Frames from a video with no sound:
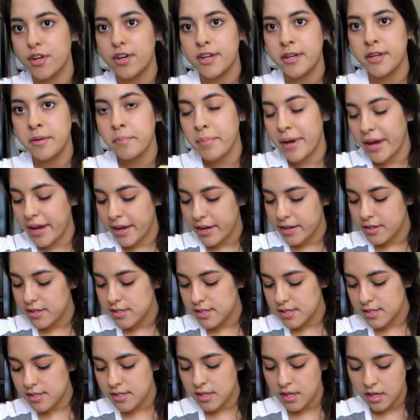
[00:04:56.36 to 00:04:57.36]
goodie
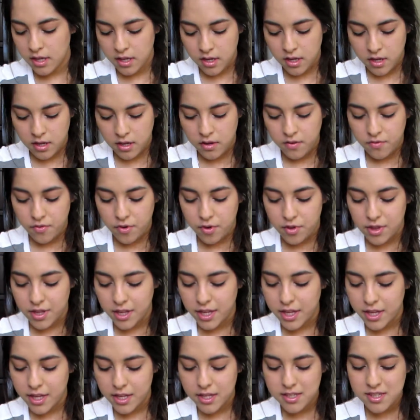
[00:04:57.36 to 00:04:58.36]
bags for the
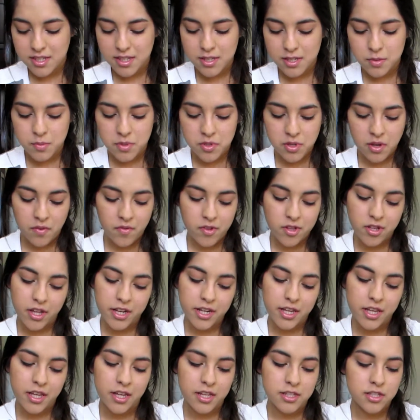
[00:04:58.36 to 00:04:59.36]
kids because we do have a lot
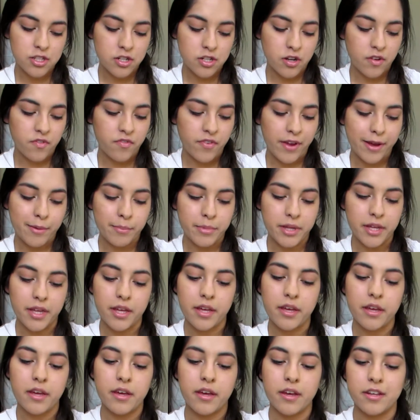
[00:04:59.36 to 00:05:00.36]
of kids in our family
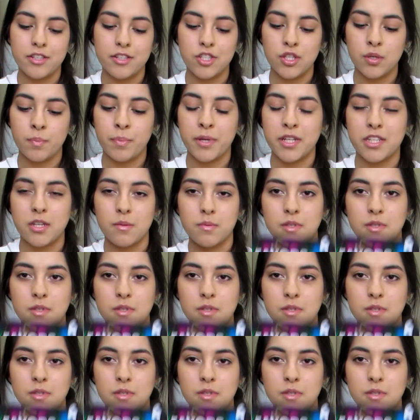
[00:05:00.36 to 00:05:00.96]
and she picked up